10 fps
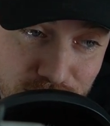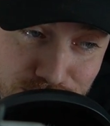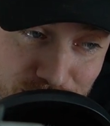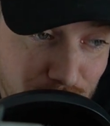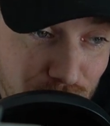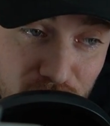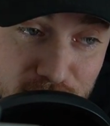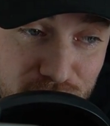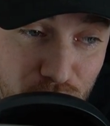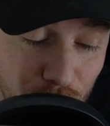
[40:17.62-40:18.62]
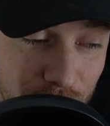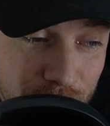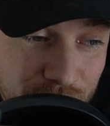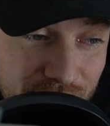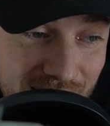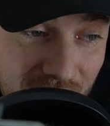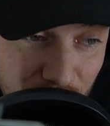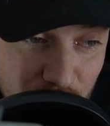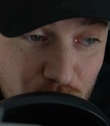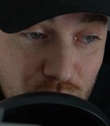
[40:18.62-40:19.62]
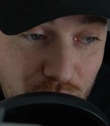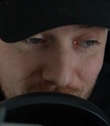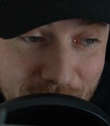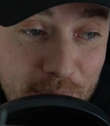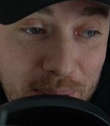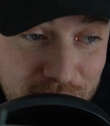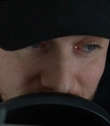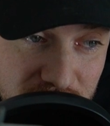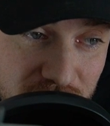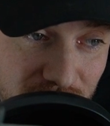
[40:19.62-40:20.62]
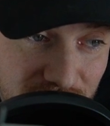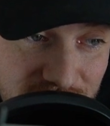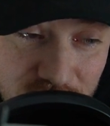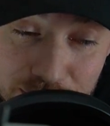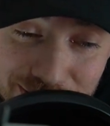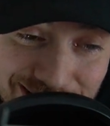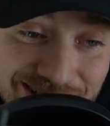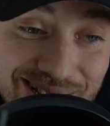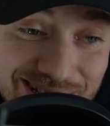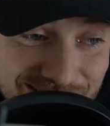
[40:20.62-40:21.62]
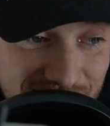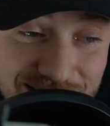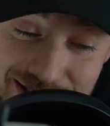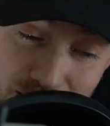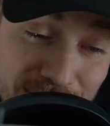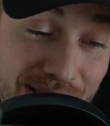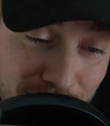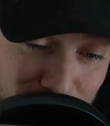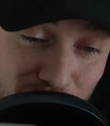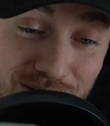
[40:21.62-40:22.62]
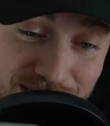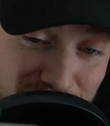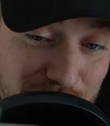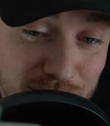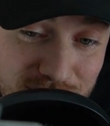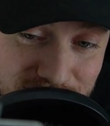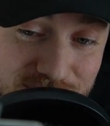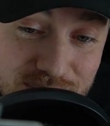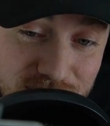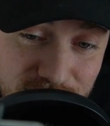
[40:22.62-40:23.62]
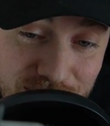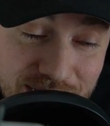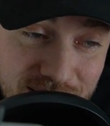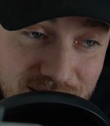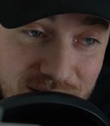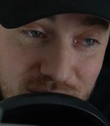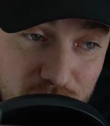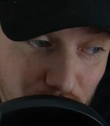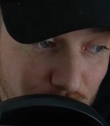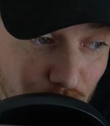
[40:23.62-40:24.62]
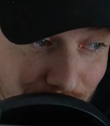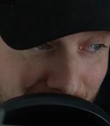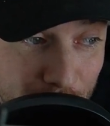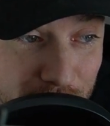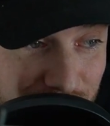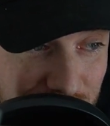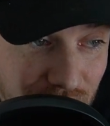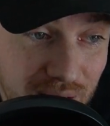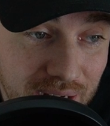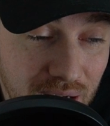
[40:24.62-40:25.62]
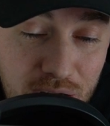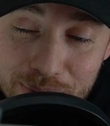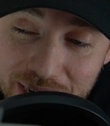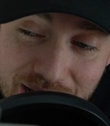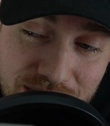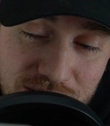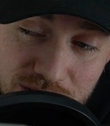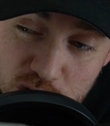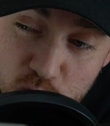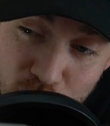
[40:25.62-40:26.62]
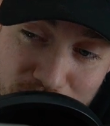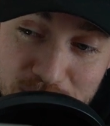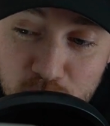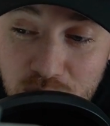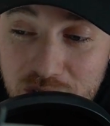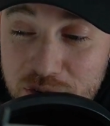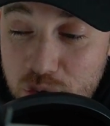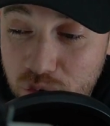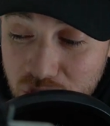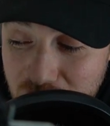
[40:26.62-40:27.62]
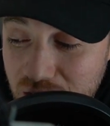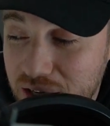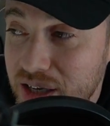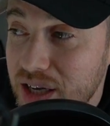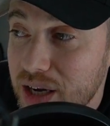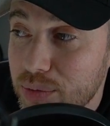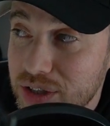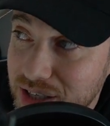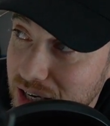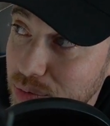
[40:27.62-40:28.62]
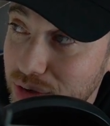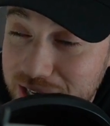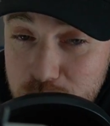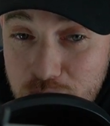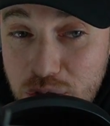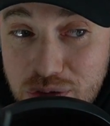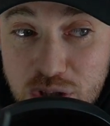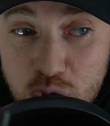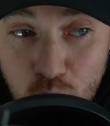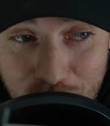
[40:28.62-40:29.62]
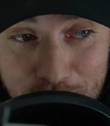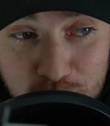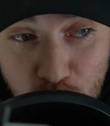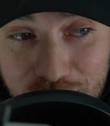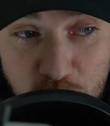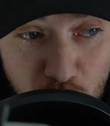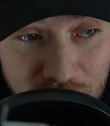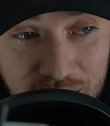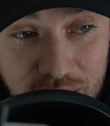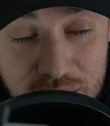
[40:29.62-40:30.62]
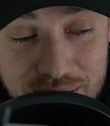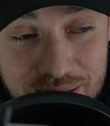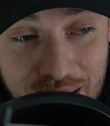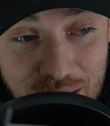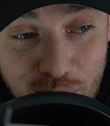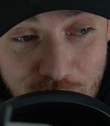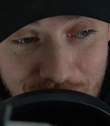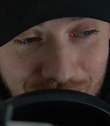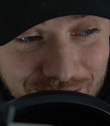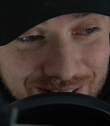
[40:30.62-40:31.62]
maybe you've heard it before, how you wrap up this year is gonna be how you start next year, right? So if you wrap up this year like, oh my gosh, this is a sweep, this one under the rug, and we're done, well, guess what? You just swept 2020 under the dang rug.